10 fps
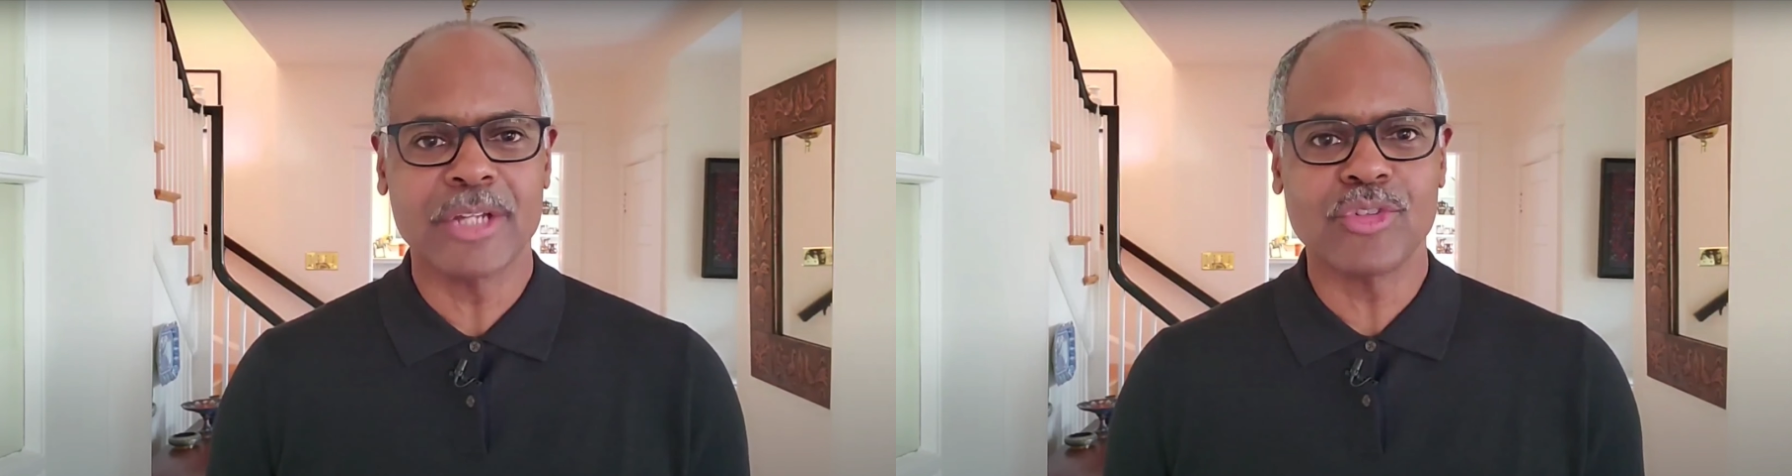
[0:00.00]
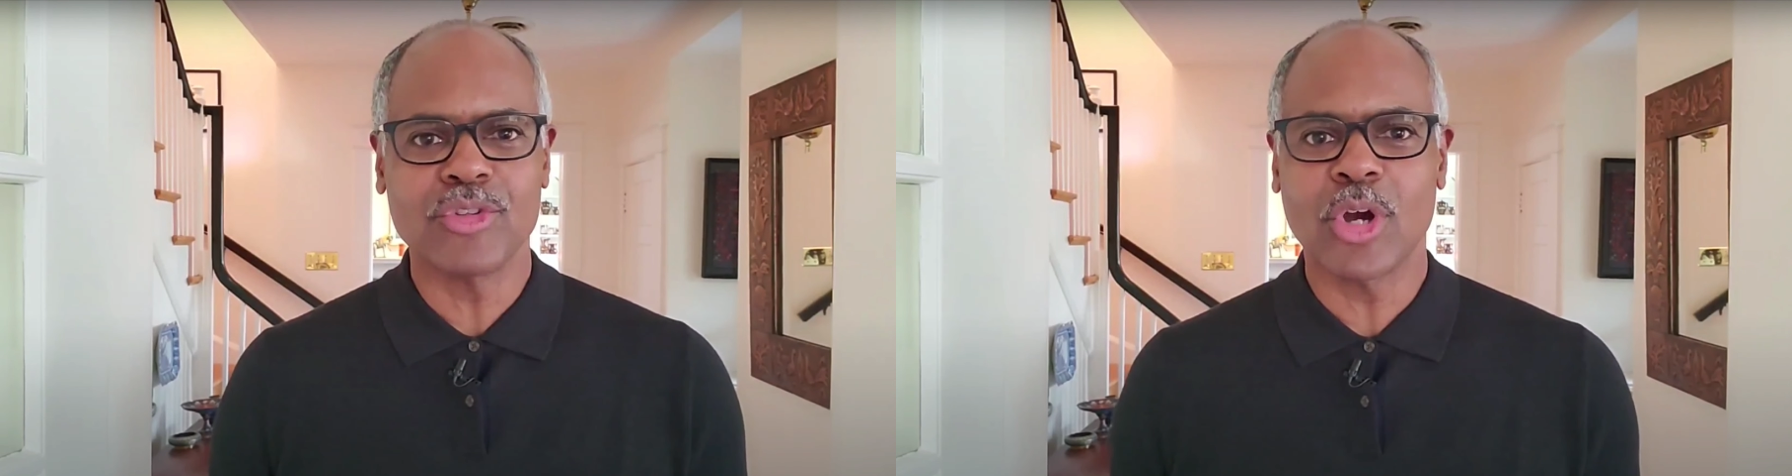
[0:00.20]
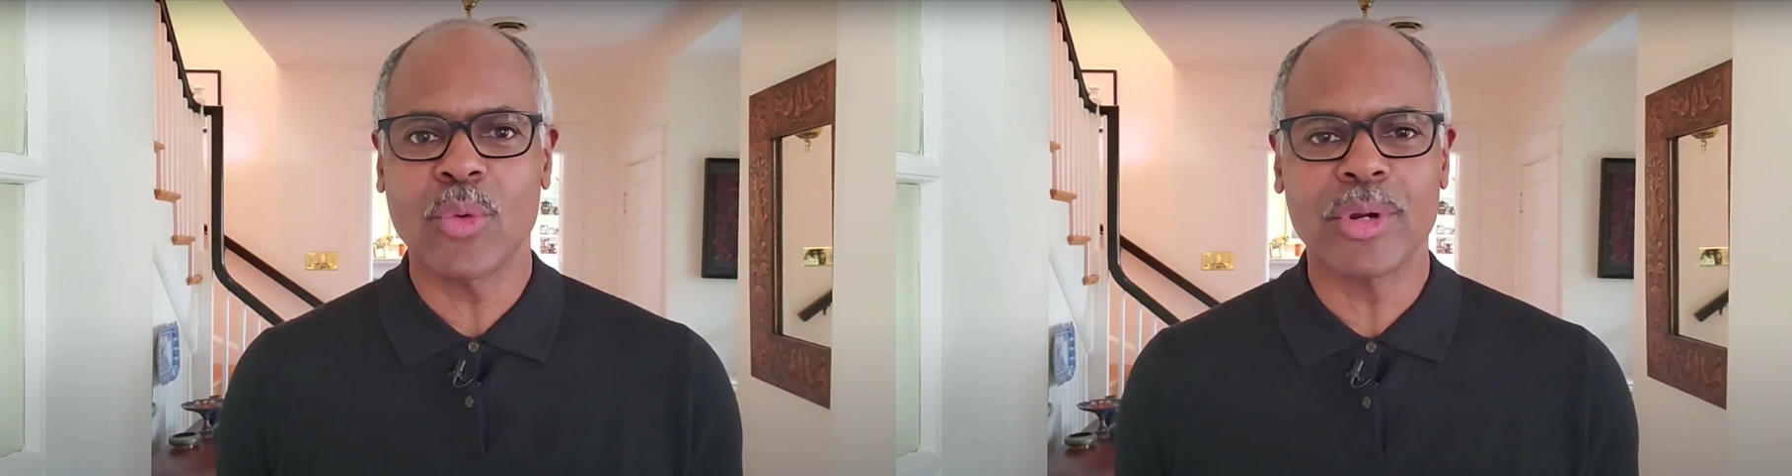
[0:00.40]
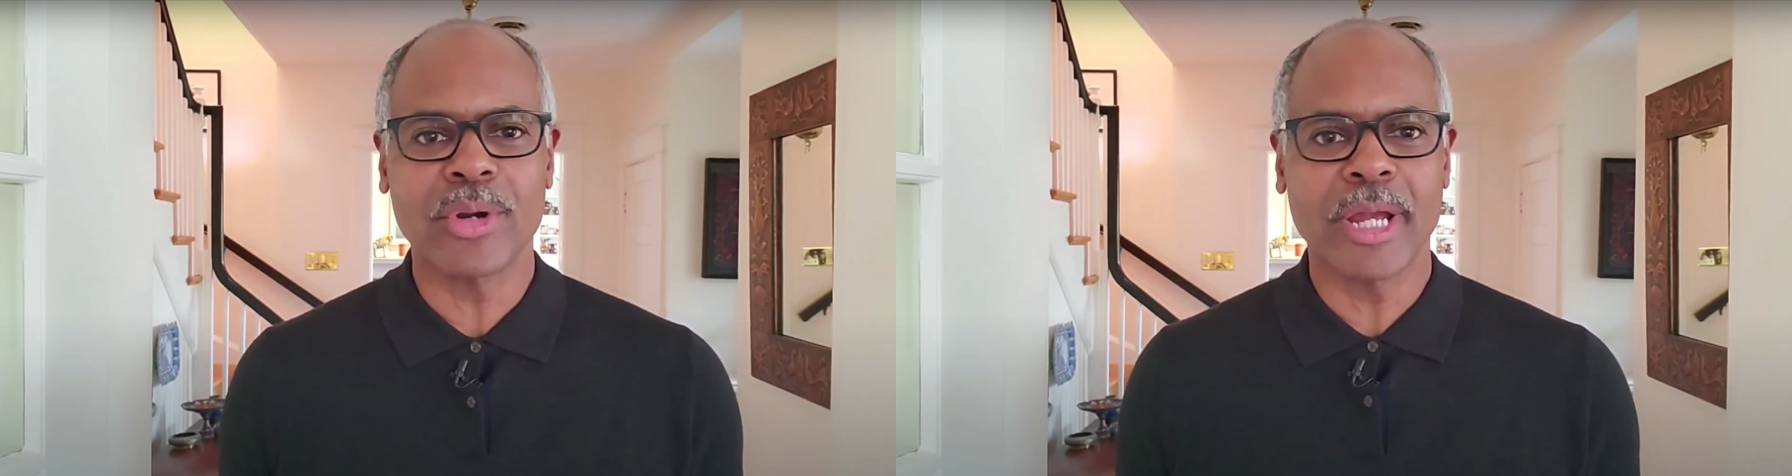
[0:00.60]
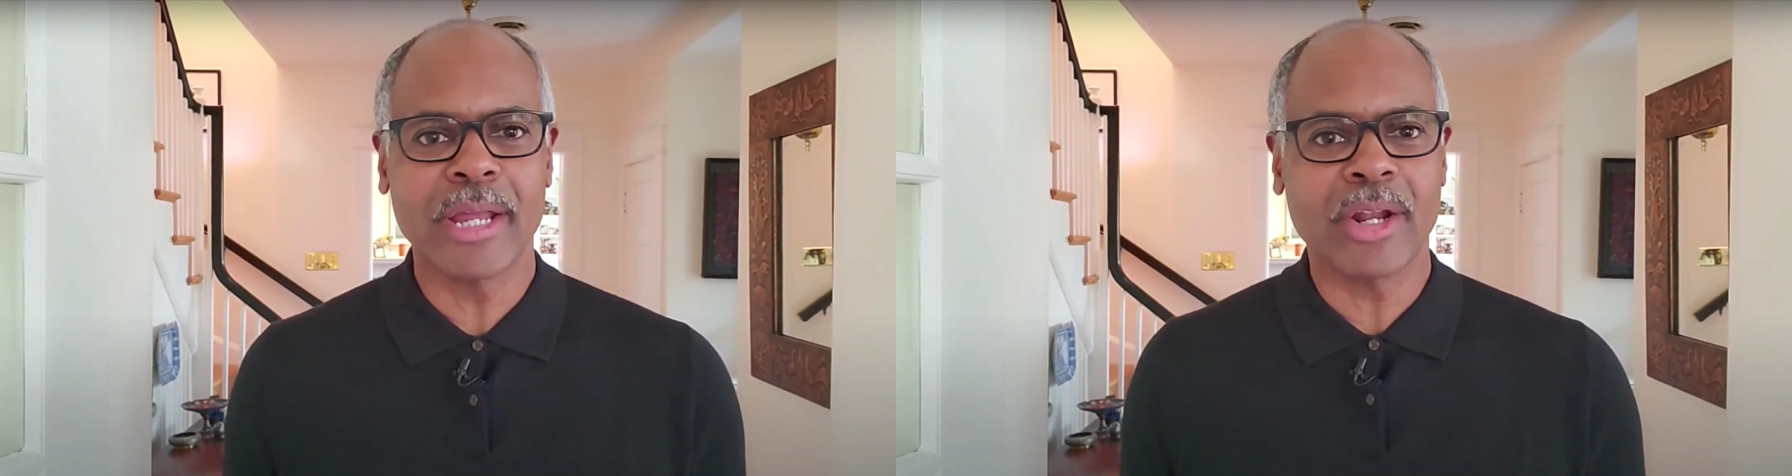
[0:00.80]
As you know,
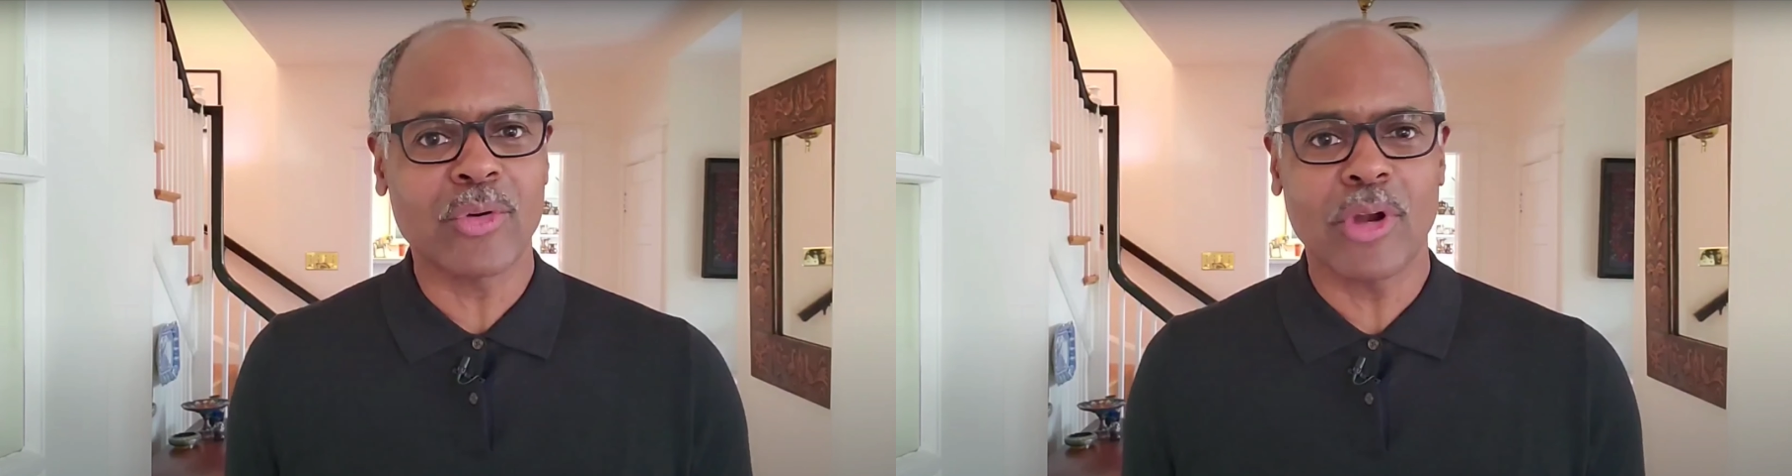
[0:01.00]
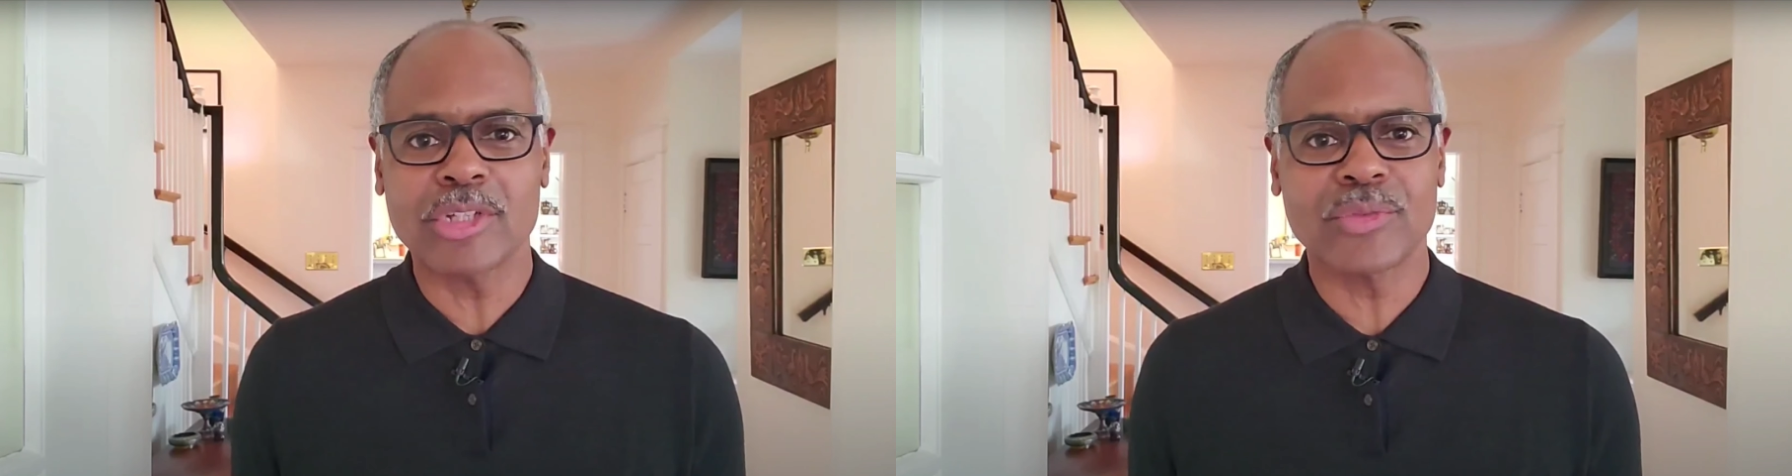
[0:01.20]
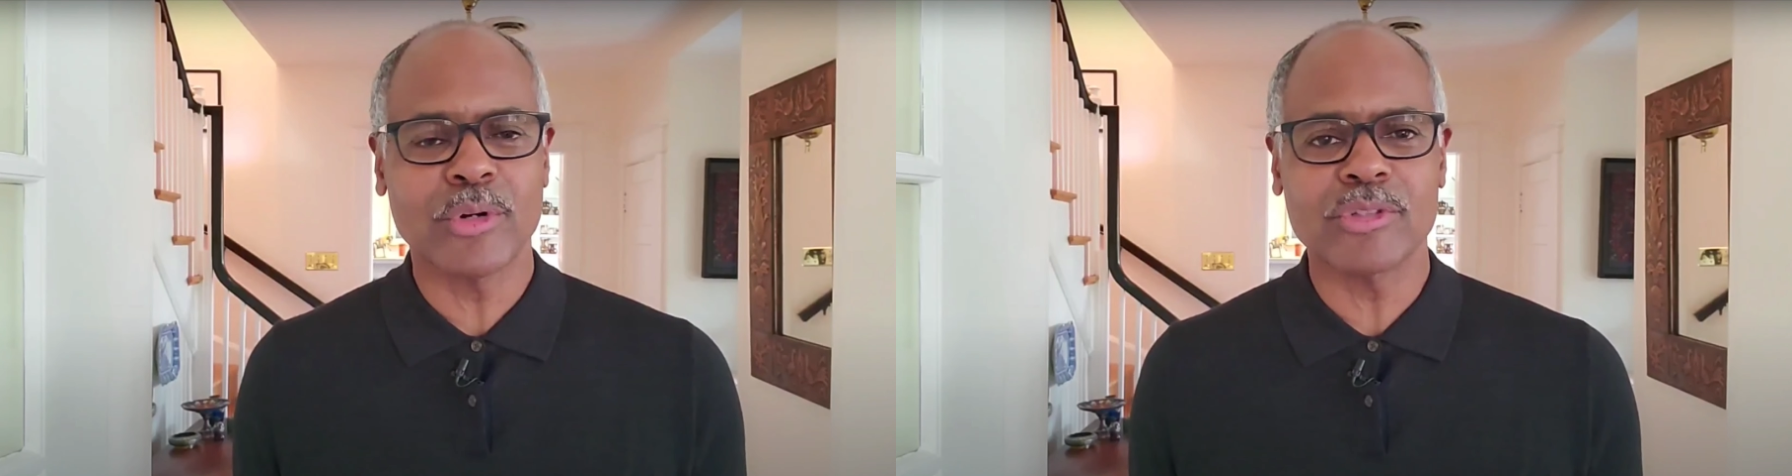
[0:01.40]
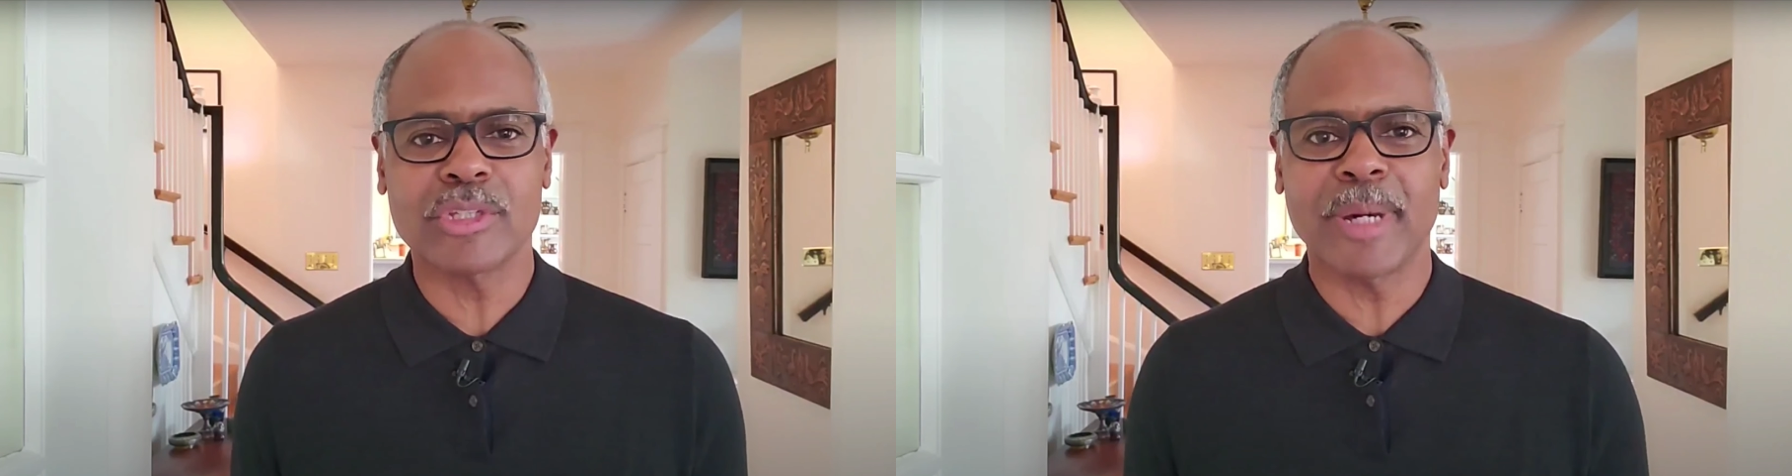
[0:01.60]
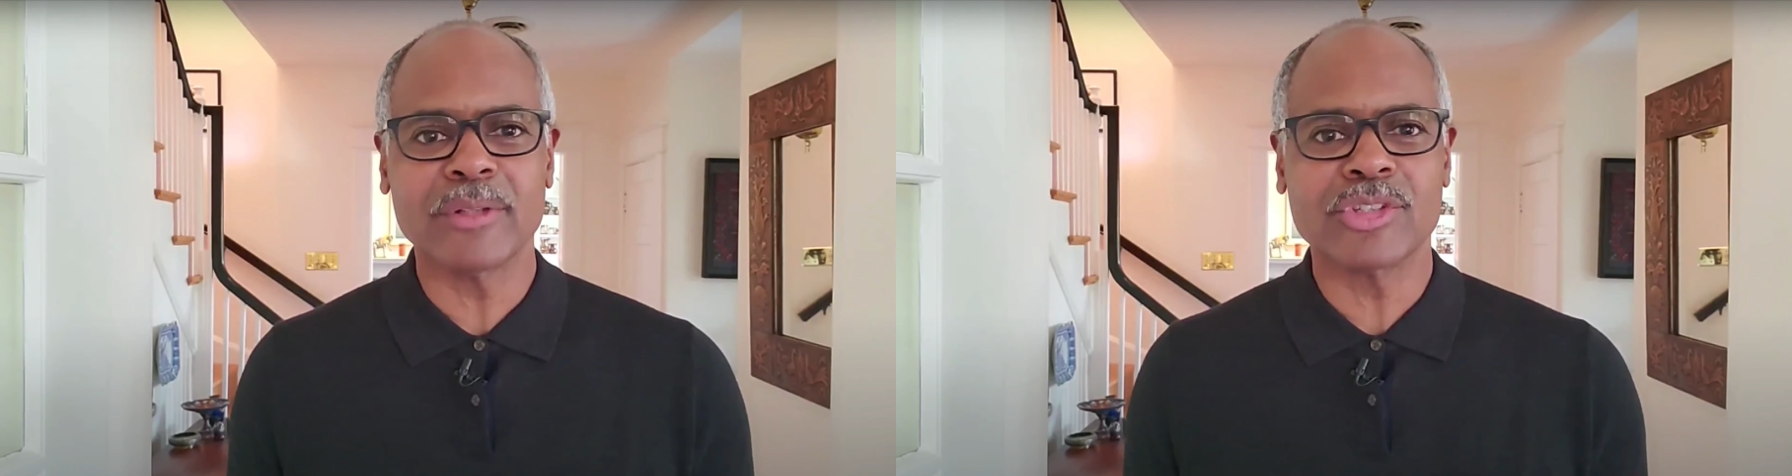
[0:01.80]
we're at a crossroads
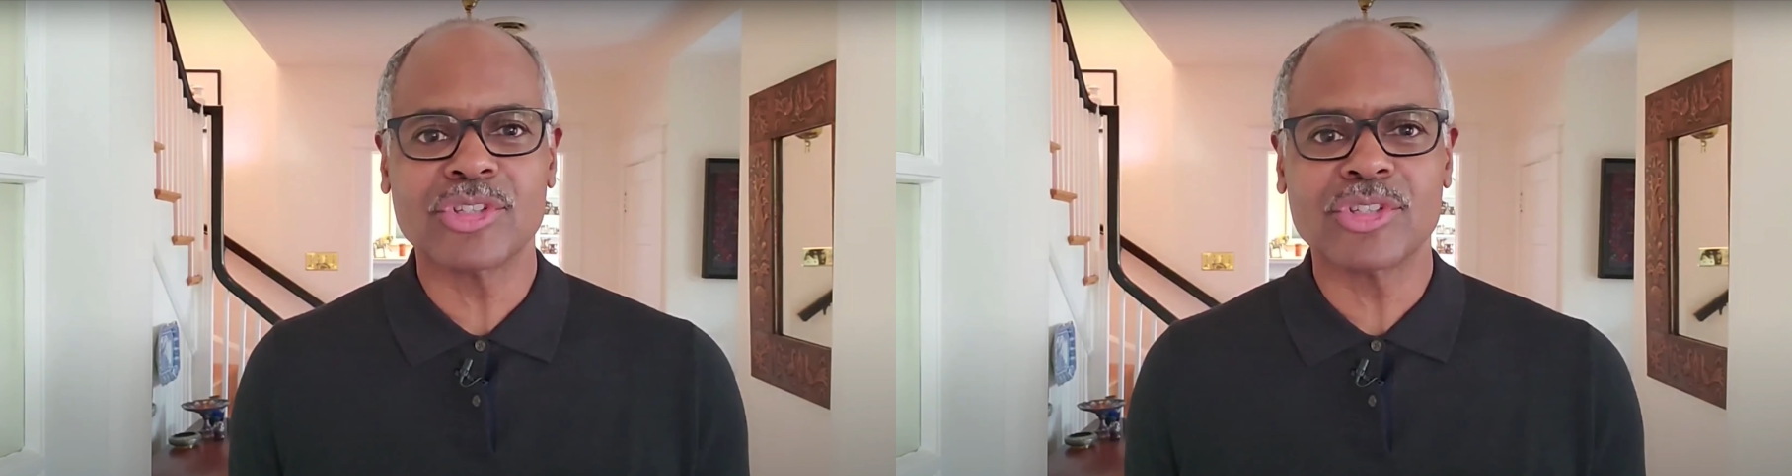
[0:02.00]
about